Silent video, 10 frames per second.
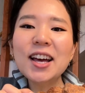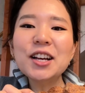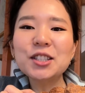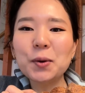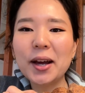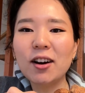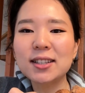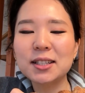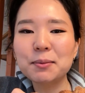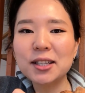So I got
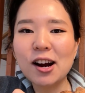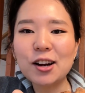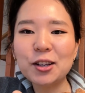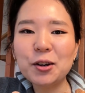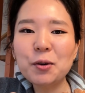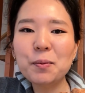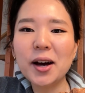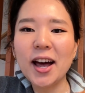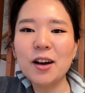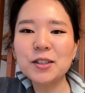some sourdough,
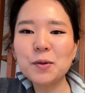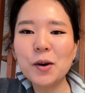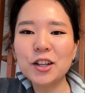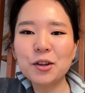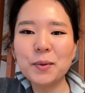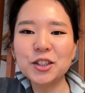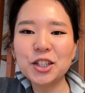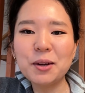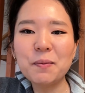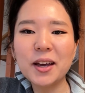but I also wanted to
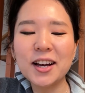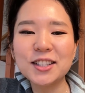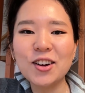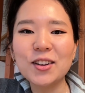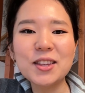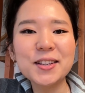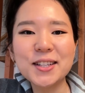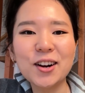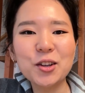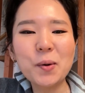mention it because on the
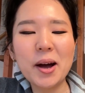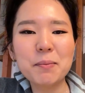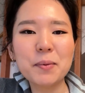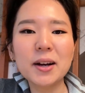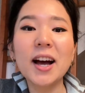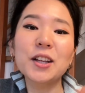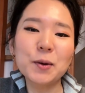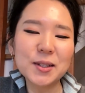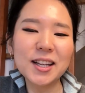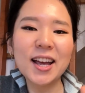sourdough, I
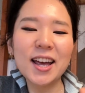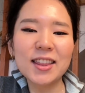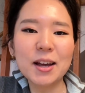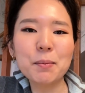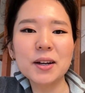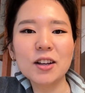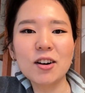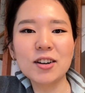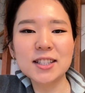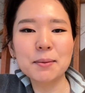toasted it and I put
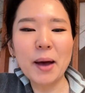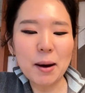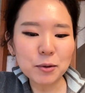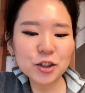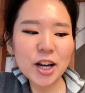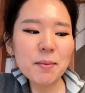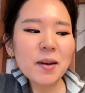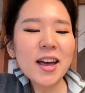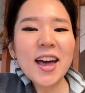on some apple jam.